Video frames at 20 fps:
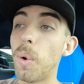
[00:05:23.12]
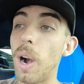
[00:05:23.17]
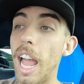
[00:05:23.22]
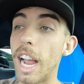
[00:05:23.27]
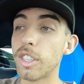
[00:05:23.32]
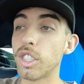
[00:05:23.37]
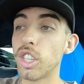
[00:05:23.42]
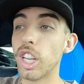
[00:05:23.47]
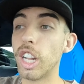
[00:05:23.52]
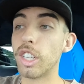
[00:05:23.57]
we're
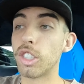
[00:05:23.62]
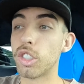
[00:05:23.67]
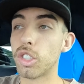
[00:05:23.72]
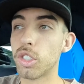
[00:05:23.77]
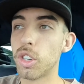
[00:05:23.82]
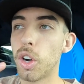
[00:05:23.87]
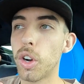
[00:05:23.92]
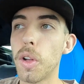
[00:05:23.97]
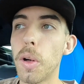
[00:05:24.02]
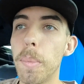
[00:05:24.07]
actually gonna
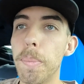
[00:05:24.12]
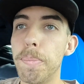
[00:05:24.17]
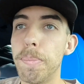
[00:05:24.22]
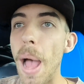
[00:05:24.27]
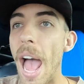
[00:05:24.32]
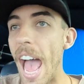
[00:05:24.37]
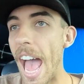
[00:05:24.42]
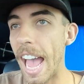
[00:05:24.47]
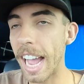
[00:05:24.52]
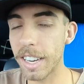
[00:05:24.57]
circle
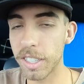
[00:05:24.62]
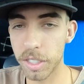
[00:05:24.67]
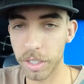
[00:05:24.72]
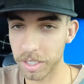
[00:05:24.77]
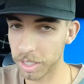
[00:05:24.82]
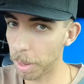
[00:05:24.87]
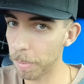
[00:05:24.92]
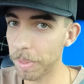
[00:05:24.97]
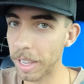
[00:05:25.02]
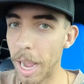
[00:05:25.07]
back
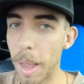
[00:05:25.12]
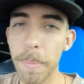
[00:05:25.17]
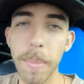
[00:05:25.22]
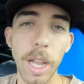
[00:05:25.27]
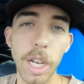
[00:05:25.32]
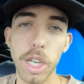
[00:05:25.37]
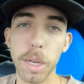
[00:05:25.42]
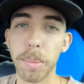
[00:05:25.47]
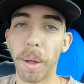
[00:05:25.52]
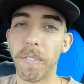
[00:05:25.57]
to something I
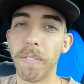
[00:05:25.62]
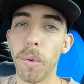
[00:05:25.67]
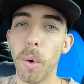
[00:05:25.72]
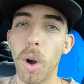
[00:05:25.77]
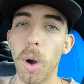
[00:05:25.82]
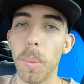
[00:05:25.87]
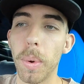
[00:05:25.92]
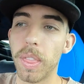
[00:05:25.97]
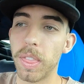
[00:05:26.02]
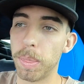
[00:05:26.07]
mentioned
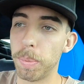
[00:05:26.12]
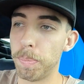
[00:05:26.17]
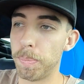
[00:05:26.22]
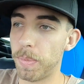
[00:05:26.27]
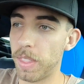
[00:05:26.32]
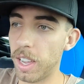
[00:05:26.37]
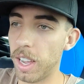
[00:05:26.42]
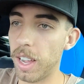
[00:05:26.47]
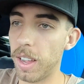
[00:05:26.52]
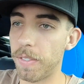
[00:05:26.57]
before with
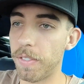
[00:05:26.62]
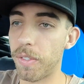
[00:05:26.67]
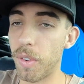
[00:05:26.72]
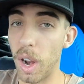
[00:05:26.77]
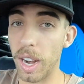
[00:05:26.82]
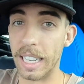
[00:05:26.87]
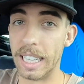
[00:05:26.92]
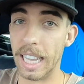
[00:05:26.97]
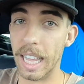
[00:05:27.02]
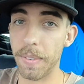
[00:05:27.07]
the
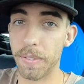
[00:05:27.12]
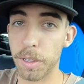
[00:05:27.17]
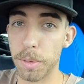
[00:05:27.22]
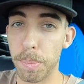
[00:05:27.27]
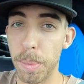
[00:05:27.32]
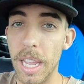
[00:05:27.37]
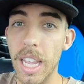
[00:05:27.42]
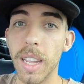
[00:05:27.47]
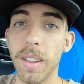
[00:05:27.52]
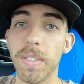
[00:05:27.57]
front
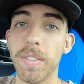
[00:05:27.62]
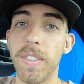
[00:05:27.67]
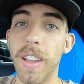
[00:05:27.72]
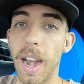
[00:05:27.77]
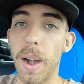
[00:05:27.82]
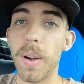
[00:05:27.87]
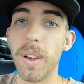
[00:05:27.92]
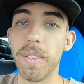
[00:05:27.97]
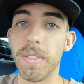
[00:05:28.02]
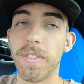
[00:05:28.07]
lift being
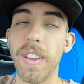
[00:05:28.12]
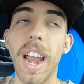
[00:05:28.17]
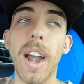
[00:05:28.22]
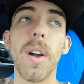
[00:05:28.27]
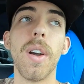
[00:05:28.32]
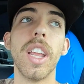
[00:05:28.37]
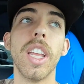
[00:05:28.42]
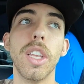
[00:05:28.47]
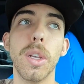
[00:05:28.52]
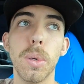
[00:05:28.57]
very,
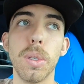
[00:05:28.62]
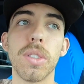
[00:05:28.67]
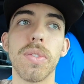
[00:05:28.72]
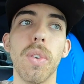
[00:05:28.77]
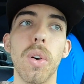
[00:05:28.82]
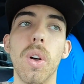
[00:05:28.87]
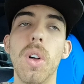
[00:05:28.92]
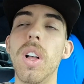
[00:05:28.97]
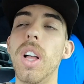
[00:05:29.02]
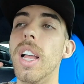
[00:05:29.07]
very
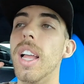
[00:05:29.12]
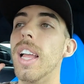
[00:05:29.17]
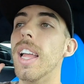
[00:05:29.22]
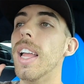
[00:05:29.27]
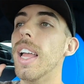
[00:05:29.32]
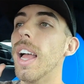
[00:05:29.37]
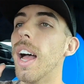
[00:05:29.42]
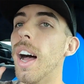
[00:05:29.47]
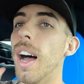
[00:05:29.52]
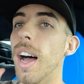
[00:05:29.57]
useful,
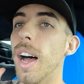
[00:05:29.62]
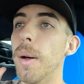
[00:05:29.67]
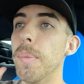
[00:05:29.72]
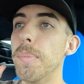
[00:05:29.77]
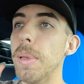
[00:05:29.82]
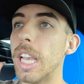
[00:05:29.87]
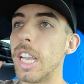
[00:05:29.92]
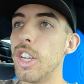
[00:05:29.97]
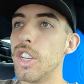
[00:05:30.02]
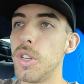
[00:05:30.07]

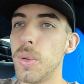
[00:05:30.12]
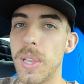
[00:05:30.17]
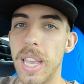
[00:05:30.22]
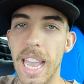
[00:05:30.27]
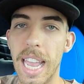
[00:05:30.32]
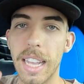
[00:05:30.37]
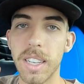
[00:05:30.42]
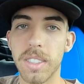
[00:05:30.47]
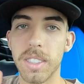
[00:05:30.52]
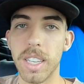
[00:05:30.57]
because you
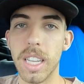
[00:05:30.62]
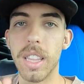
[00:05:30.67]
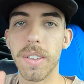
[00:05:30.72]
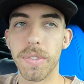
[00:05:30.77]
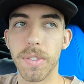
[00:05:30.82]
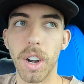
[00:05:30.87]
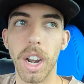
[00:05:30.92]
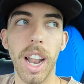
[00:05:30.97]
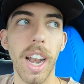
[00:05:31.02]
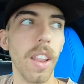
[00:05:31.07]
can't see
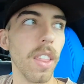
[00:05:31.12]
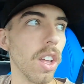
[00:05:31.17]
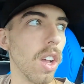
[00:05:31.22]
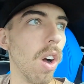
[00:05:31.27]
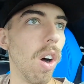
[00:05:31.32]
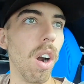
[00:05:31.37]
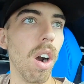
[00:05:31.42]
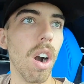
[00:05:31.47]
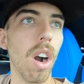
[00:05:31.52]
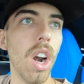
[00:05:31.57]
the front end of the
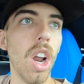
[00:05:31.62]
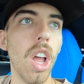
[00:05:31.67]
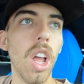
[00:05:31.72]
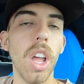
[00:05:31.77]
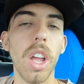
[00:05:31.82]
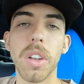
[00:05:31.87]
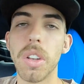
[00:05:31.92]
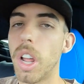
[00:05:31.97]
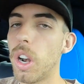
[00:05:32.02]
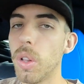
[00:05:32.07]
car.
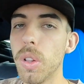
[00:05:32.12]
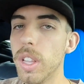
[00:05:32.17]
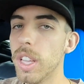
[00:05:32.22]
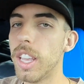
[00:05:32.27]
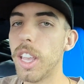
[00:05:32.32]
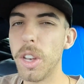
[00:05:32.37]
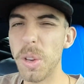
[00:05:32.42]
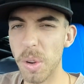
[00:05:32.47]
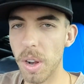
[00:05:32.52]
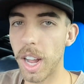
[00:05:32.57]
Not
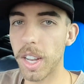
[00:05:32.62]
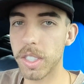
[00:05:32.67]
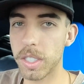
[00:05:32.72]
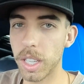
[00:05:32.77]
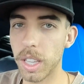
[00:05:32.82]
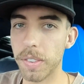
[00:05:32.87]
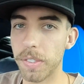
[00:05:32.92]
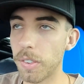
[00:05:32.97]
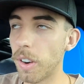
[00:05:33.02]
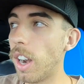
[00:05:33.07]
only can you not
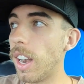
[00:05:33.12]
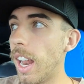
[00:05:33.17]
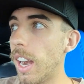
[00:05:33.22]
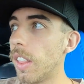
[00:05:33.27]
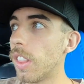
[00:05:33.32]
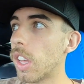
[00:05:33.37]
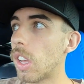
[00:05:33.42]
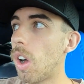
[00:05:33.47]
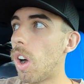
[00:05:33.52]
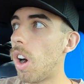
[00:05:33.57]
see the front
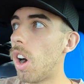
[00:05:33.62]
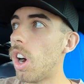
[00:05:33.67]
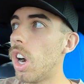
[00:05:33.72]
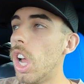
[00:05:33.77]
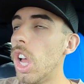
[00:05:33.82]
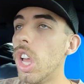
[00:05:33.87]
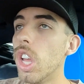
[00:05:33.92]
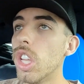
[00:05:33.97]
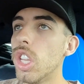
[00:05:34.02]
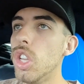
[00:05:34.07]
end of the
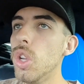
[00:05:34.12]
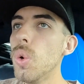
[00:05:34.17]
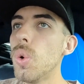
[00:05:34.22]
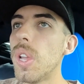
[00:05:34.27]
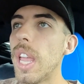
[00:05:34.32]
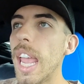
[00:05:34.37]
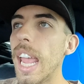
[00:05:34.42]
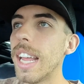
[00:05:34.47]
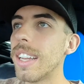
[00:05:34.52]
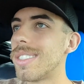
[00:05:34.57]
car,
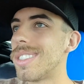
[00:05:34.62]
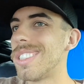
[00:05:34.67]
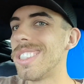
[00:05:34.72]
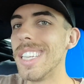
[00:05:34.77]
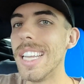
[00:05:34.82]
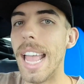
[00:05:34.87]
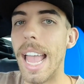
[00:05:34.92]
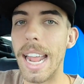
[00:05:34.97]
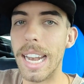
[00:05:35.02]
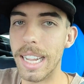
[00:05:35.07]
you can't
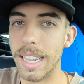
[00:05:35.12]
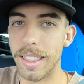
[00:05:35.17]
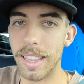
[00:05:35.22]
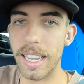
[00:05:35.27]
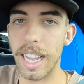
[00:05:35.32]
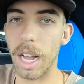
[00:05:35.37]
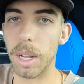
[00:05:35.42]
see anything